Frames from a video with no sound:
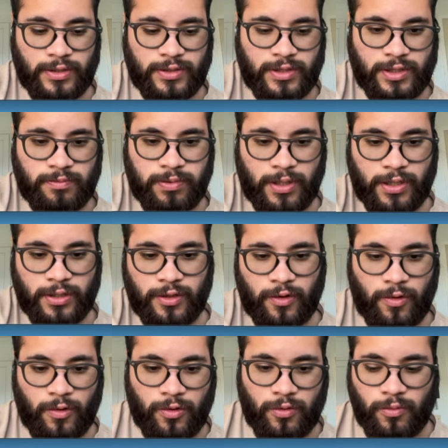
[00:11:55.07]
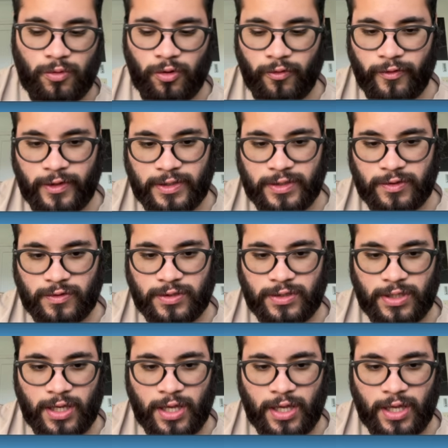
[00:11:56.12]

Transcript: display the whole movies to see